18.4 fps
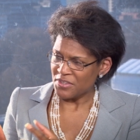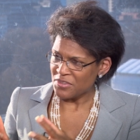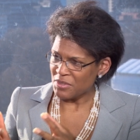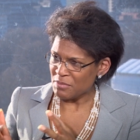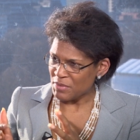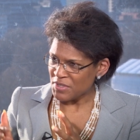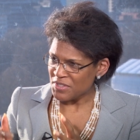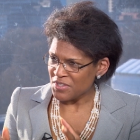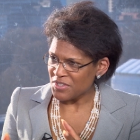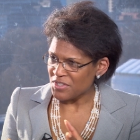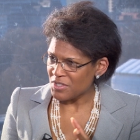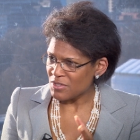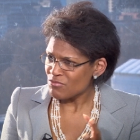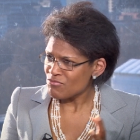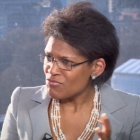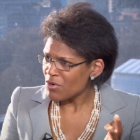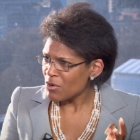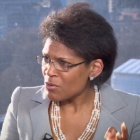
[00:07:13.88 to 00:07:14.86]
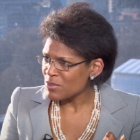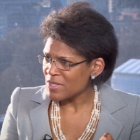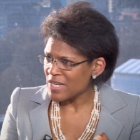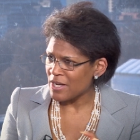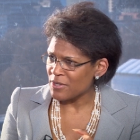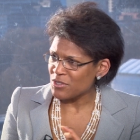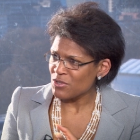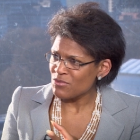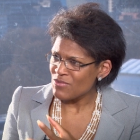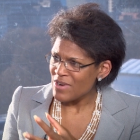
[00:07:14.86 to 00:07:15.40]
The business is rolled
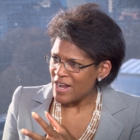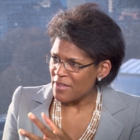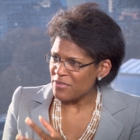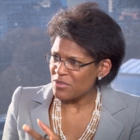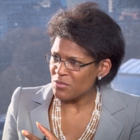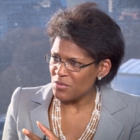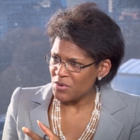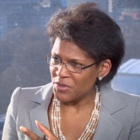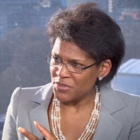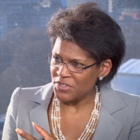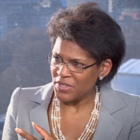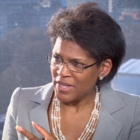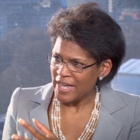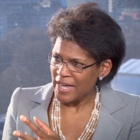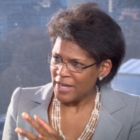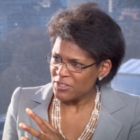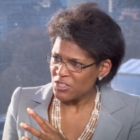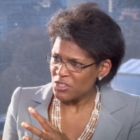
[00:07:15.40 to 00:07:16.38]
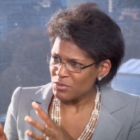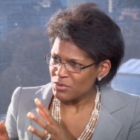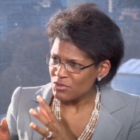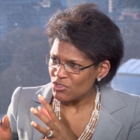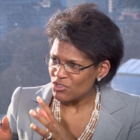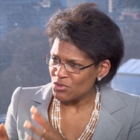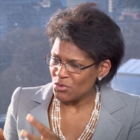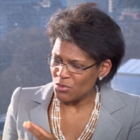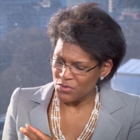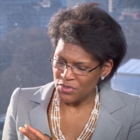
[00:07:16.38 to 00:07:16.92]
out around the world, so how do you
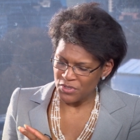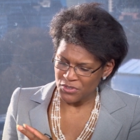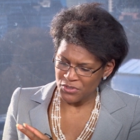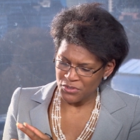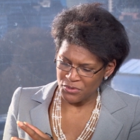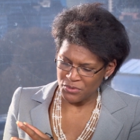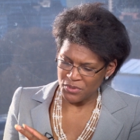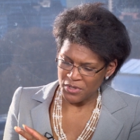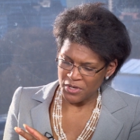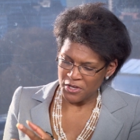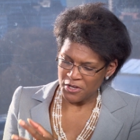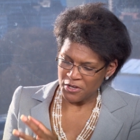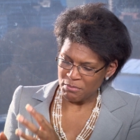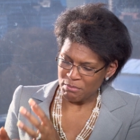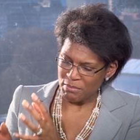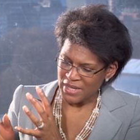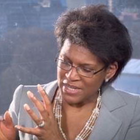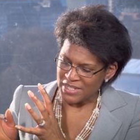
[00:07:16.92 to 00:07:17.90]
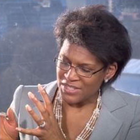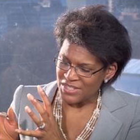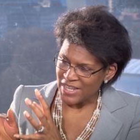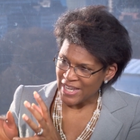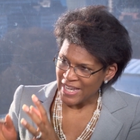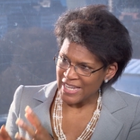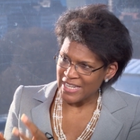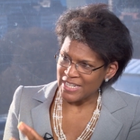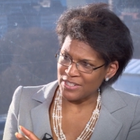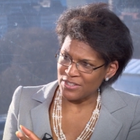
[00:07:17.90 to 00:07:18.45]
ensure that you
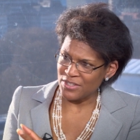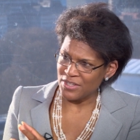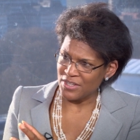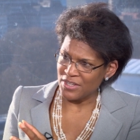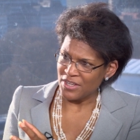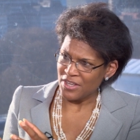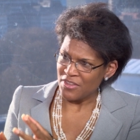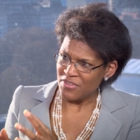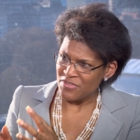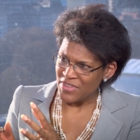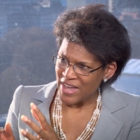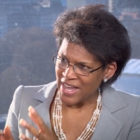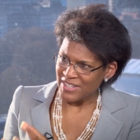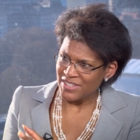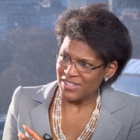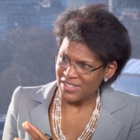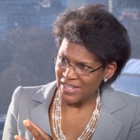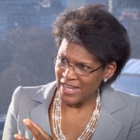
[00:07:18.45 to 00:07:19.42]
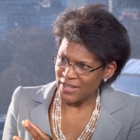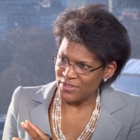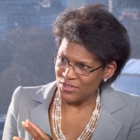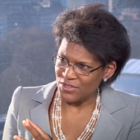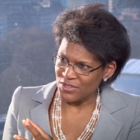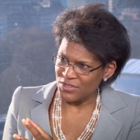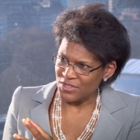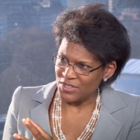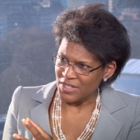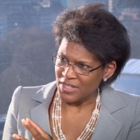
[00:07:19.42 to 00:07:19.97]
maintain that
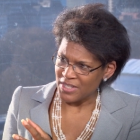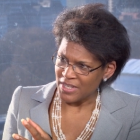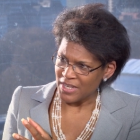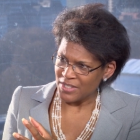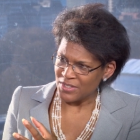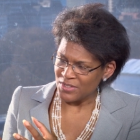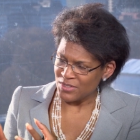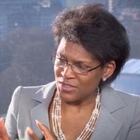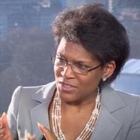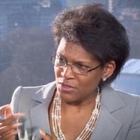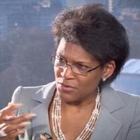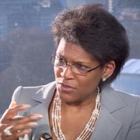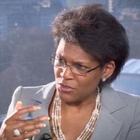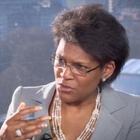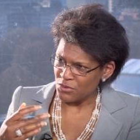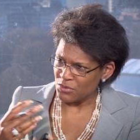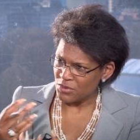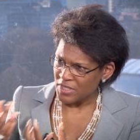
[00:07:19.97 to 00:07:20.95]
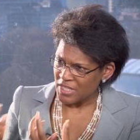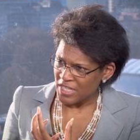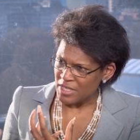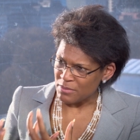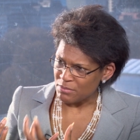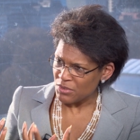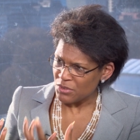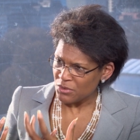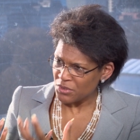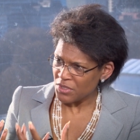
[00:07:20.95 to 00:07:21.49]
standard? so that you
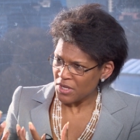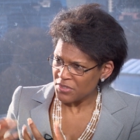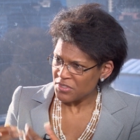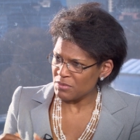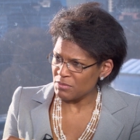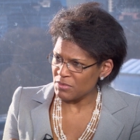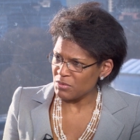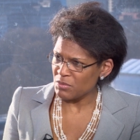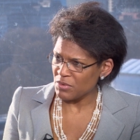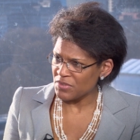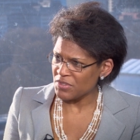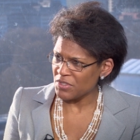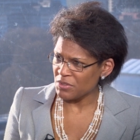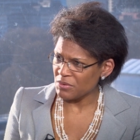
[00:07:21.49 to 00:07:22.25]
keep your customers with